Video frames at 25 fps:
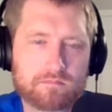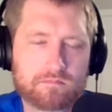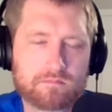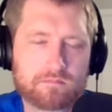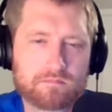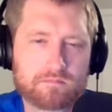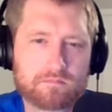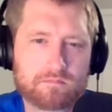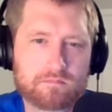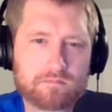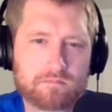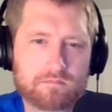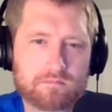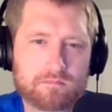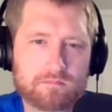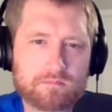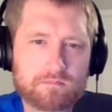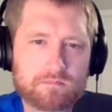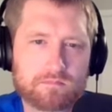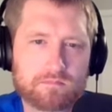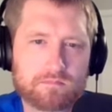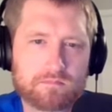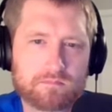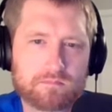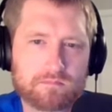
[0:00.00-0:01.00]

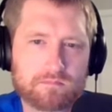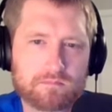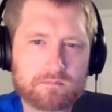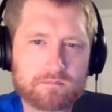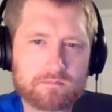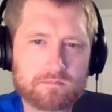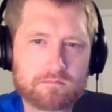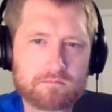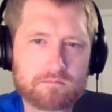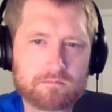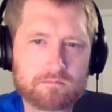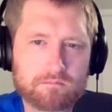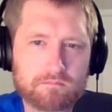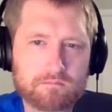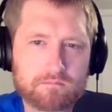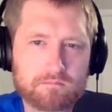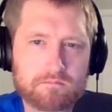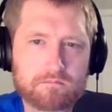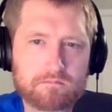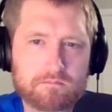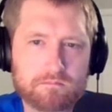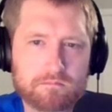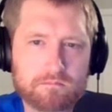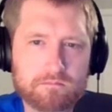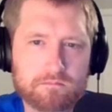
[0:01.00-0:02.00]

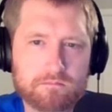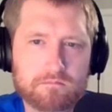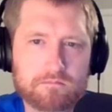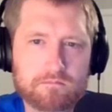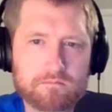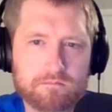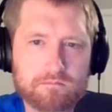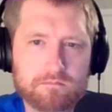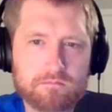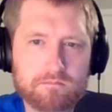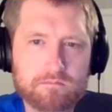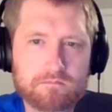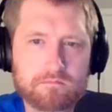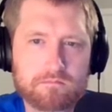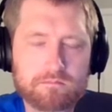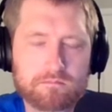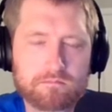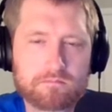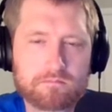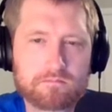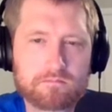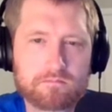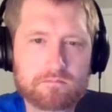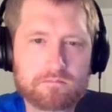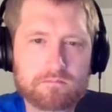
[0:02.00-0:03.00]

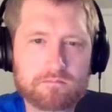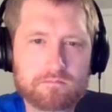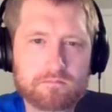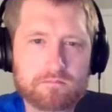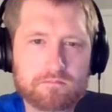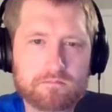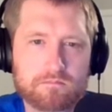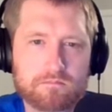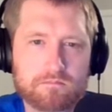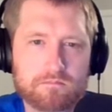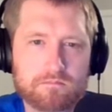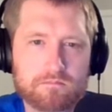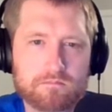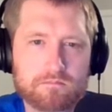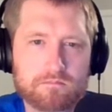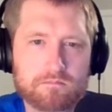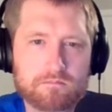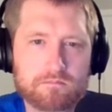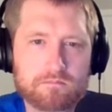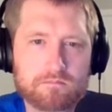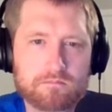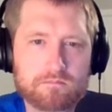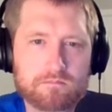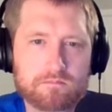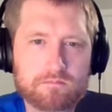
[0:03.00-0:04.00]

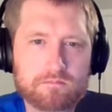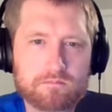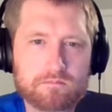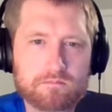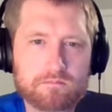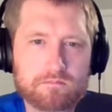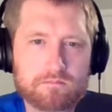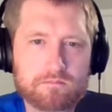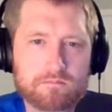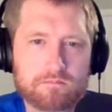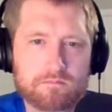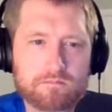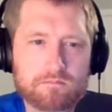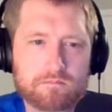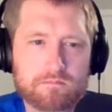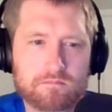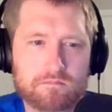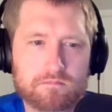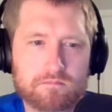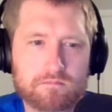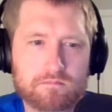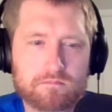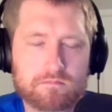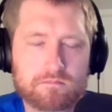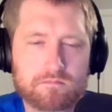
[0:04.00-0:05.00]

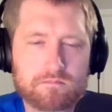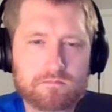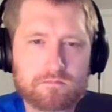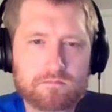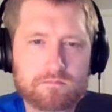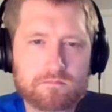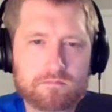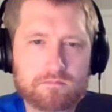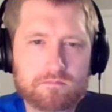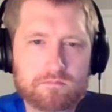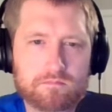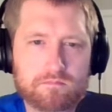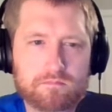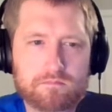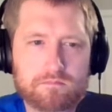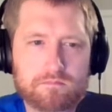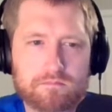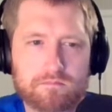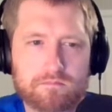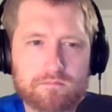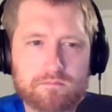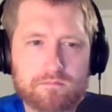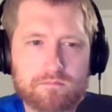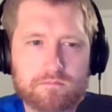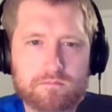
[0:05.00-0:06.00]

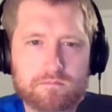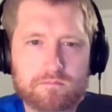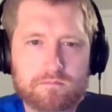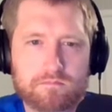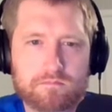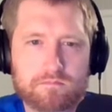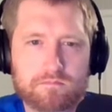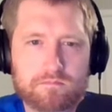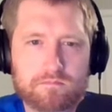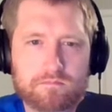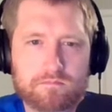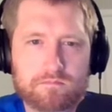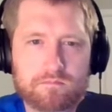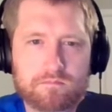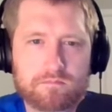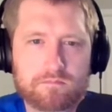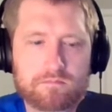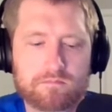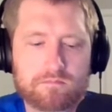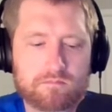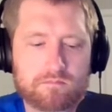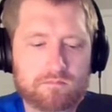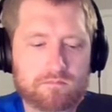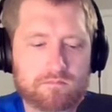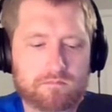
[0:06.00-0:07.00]

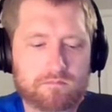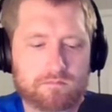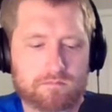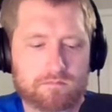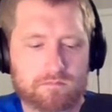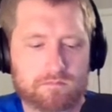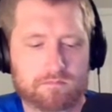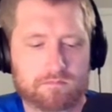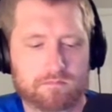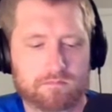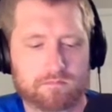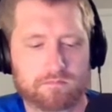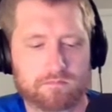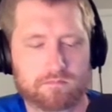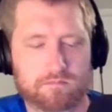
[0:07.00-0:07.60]
No words are spoken by the person on screen.